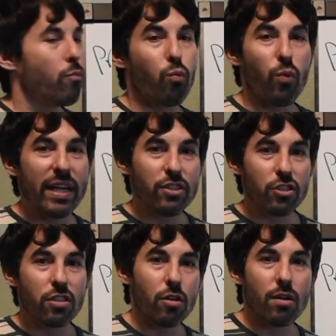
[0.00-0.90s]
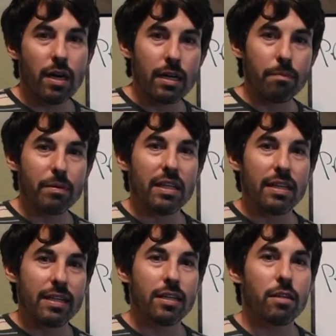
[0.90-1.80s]
wages go up and
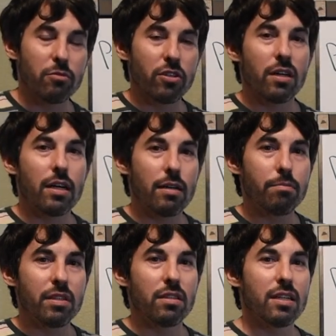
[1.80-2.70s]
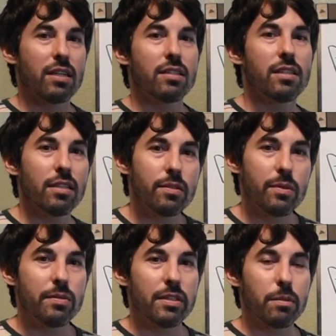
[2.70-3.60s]
incomes are up in the United States,
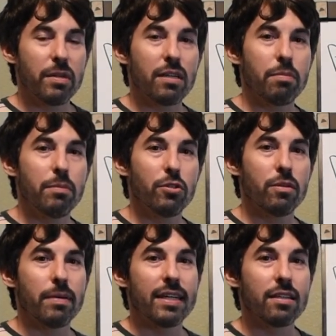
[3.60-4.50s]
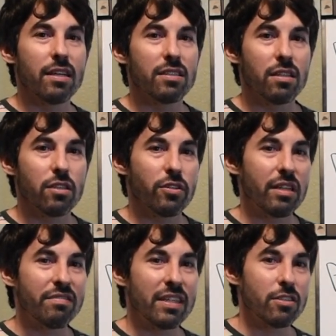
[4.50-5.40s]
we would expect people to buy less of the
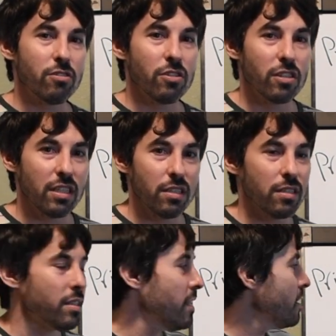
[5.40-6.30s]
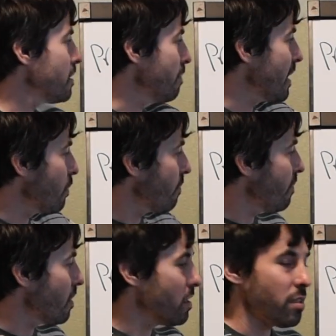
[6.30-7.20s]
great value cookies, demand would
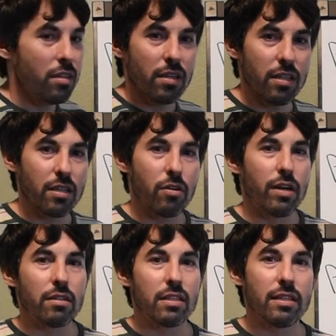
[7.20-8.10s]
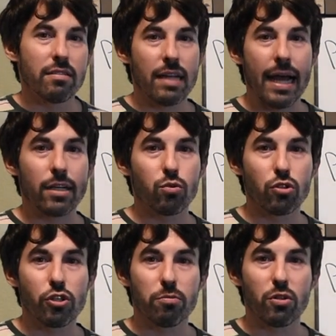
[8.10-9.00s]
fall, and they go out and get actual
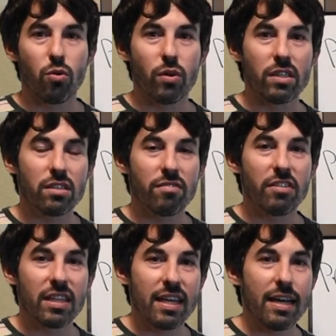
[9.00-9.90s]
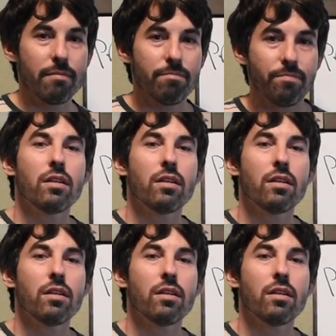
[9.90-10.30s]
Chips Ahoy and stuff like that.